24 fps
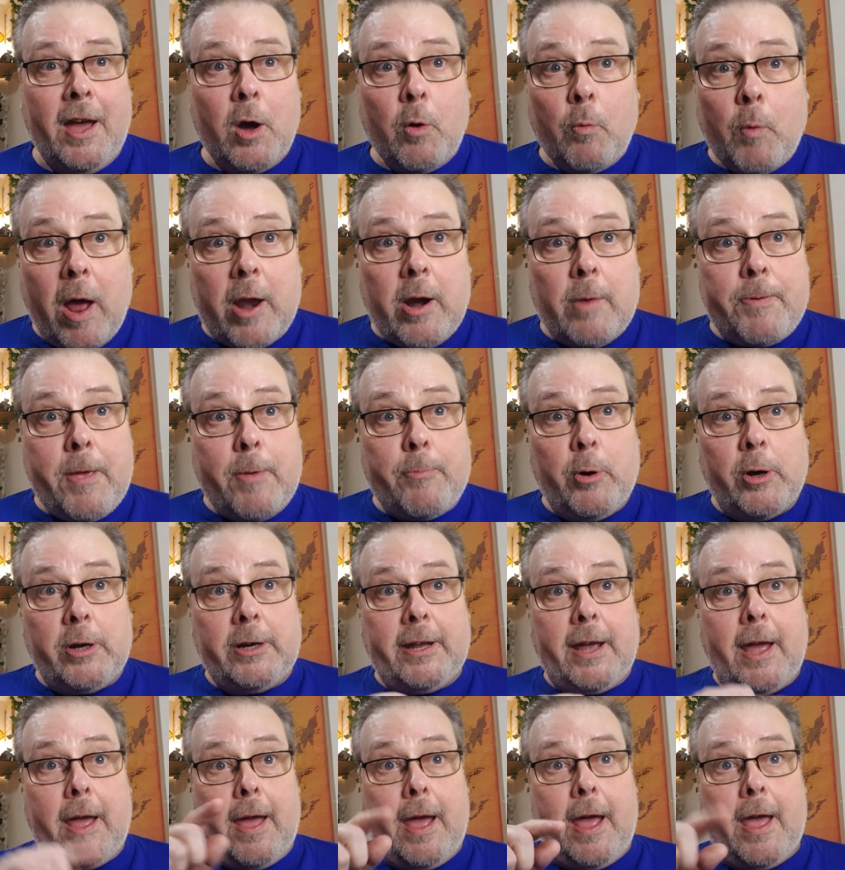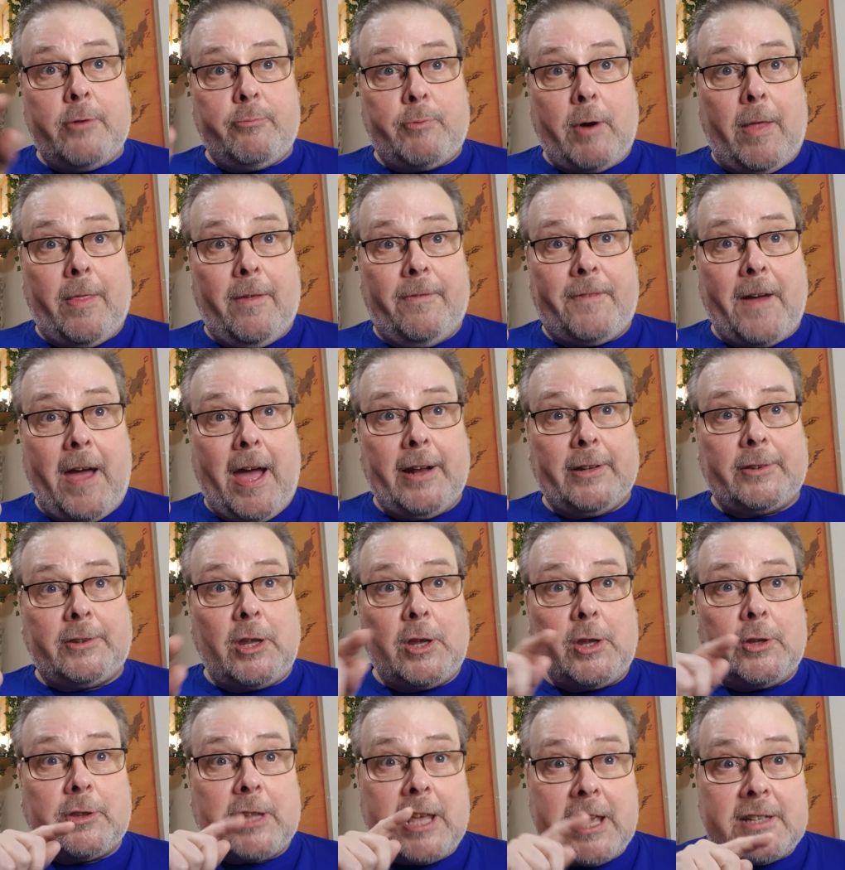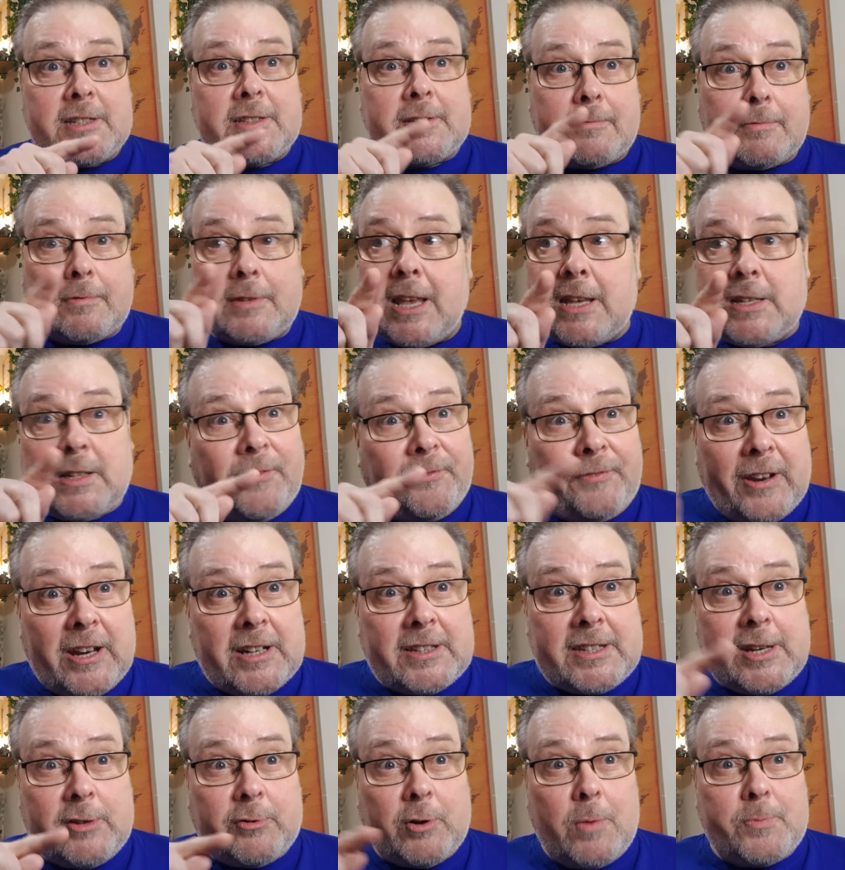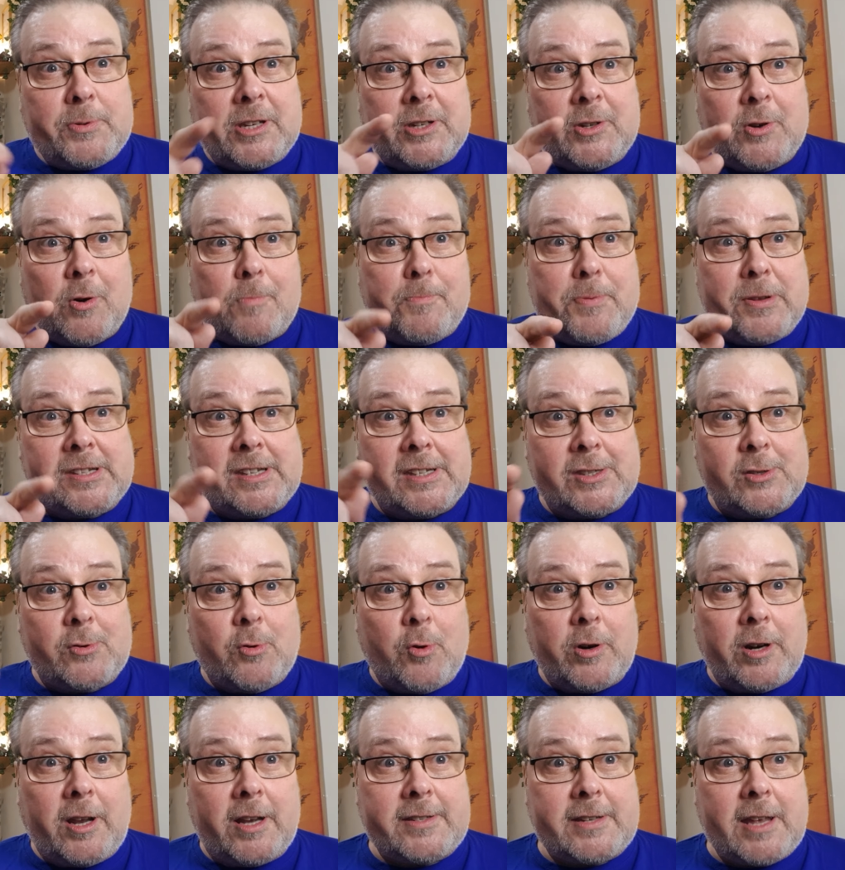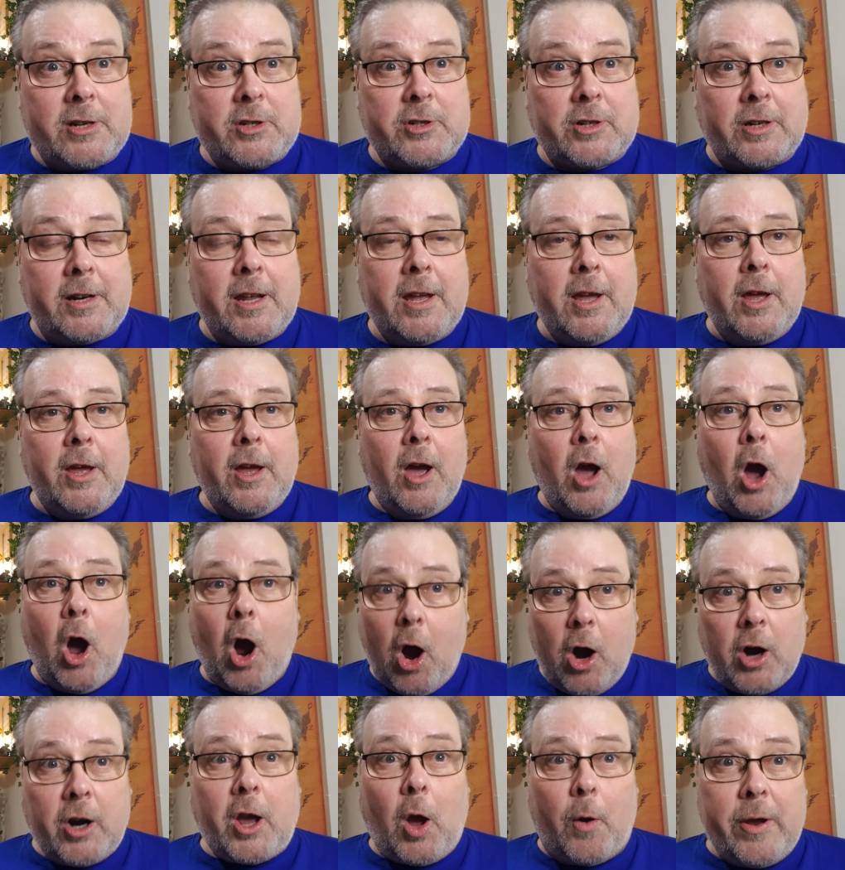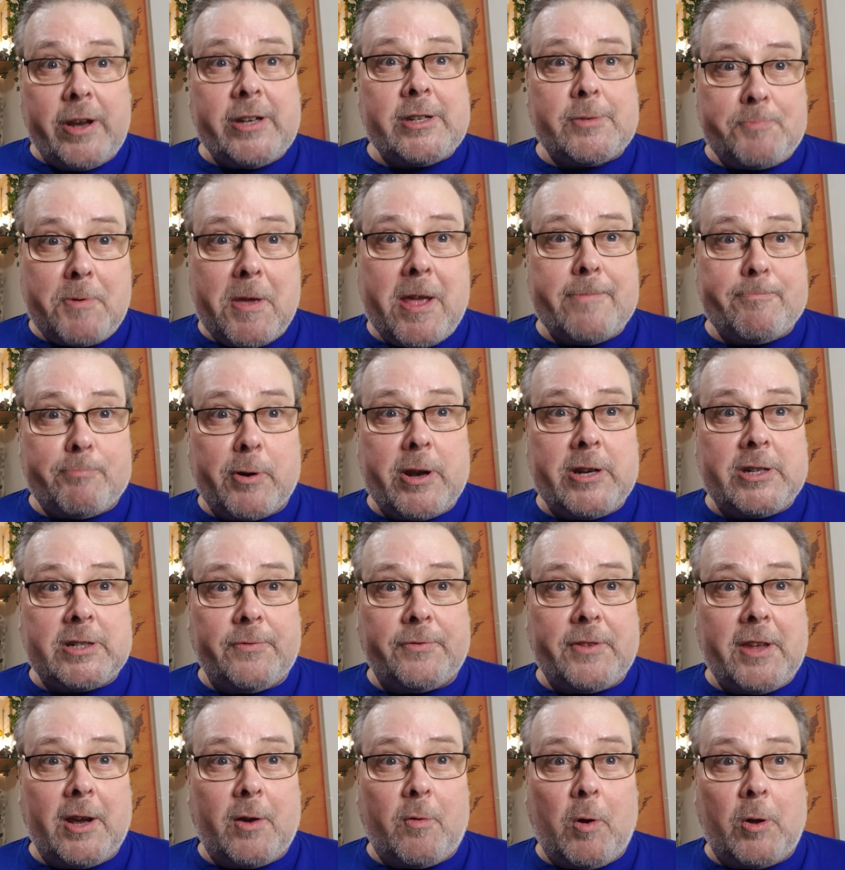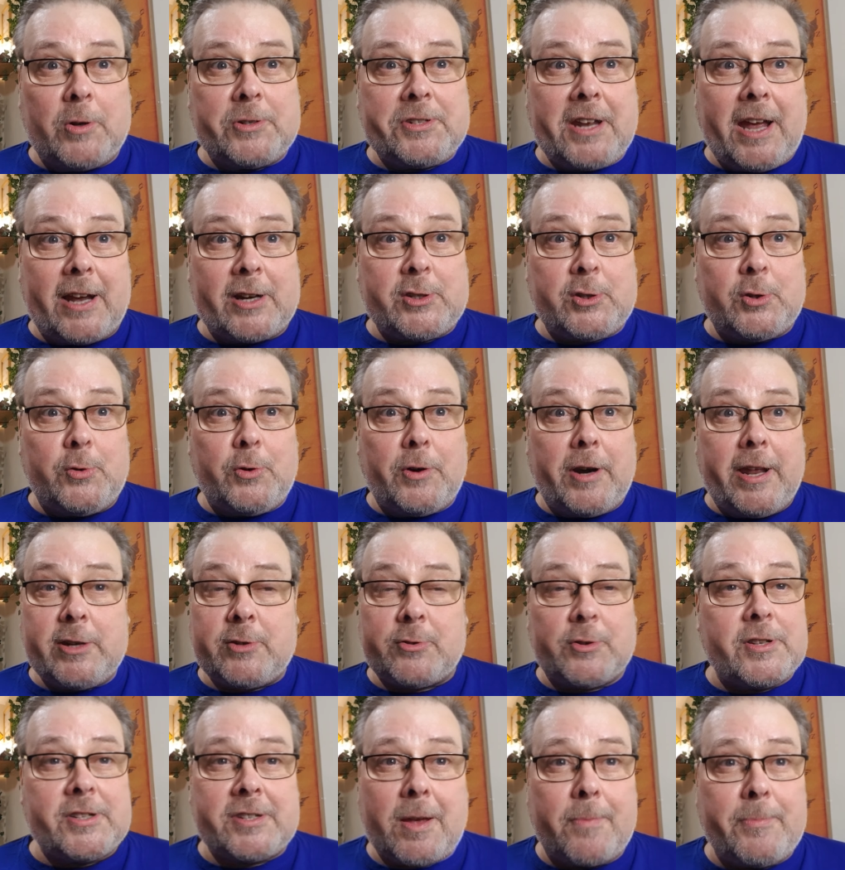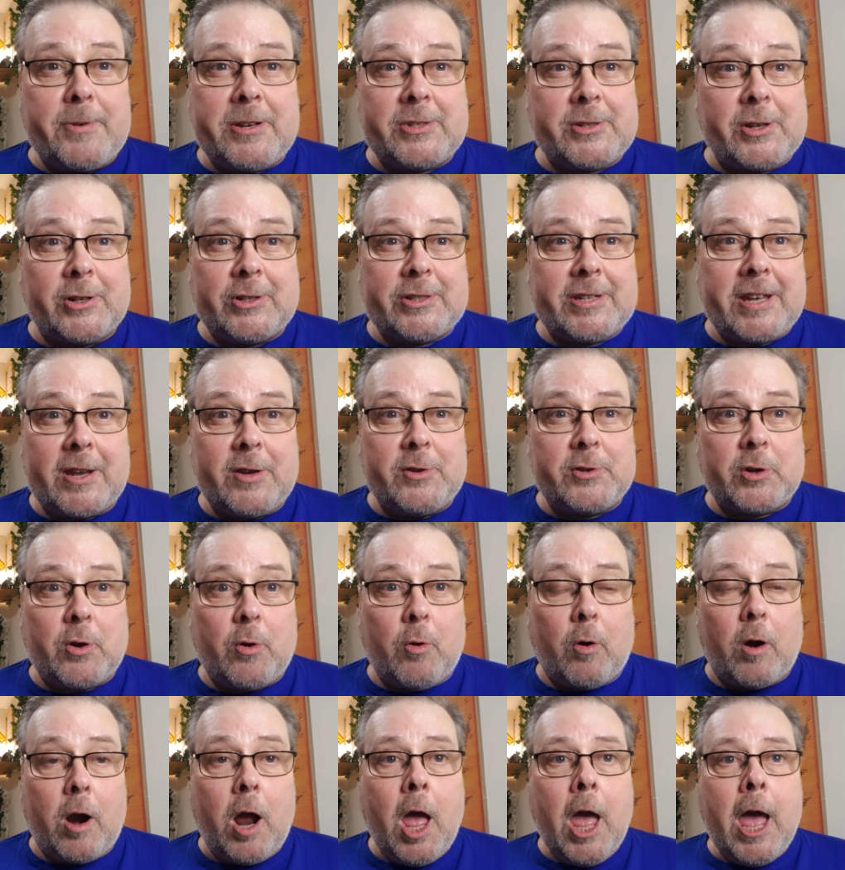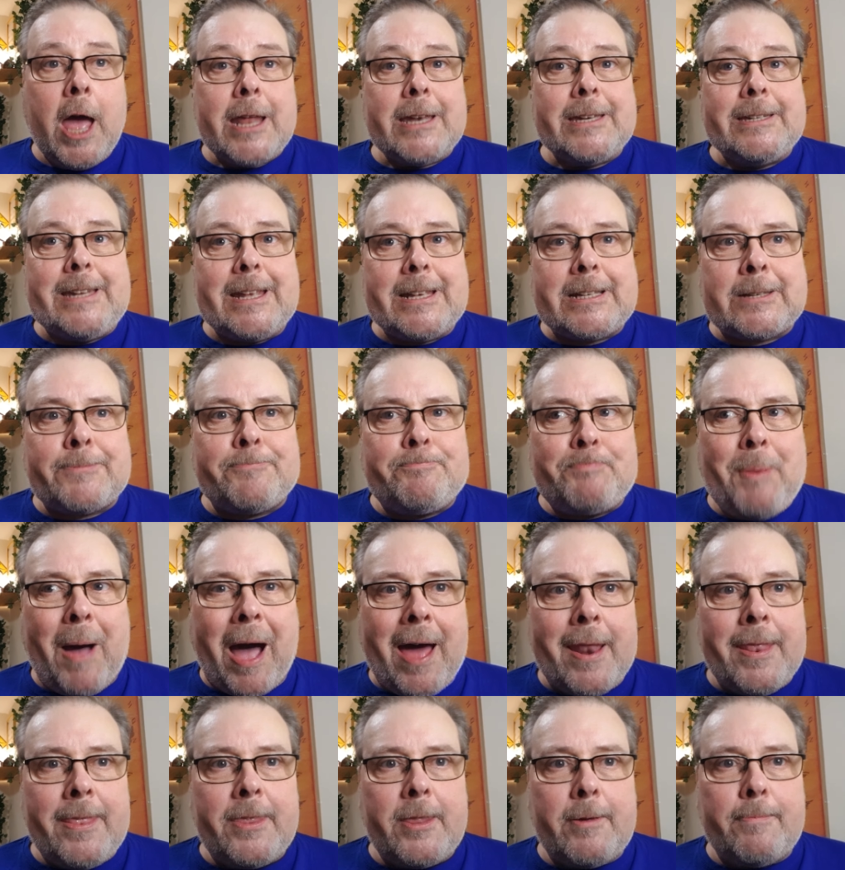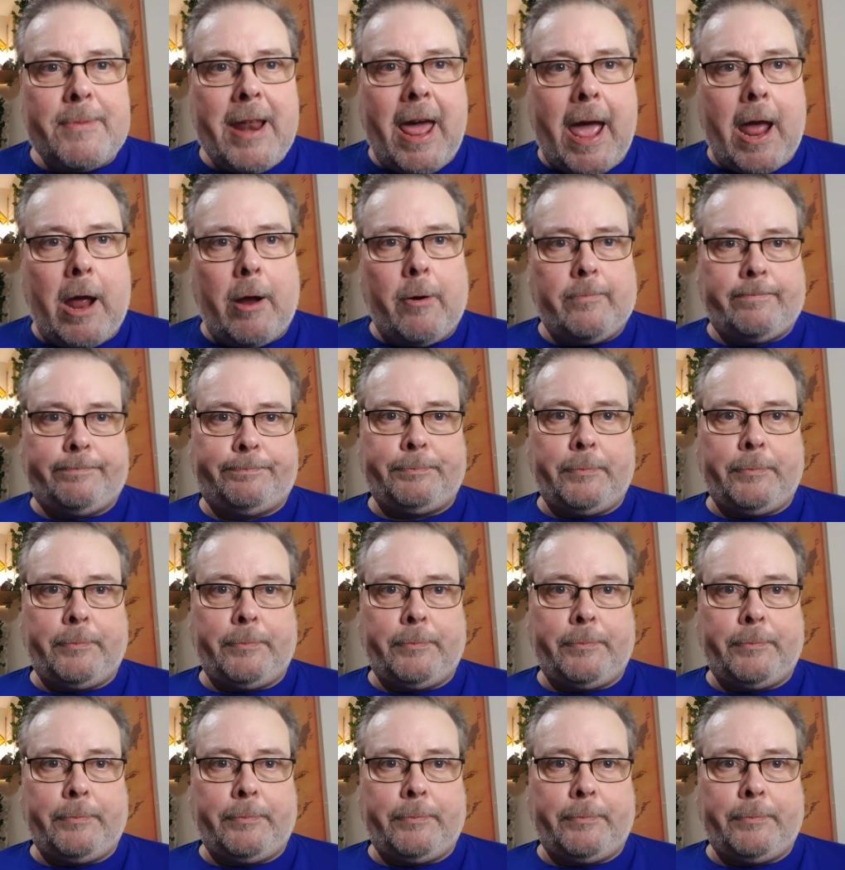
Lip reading: When are people going to get ahead around the fact that these affinity groups in your business and organisation are going to be in breach of the Equality Act sooner or later and somebody's going to take you to court? Disband them now.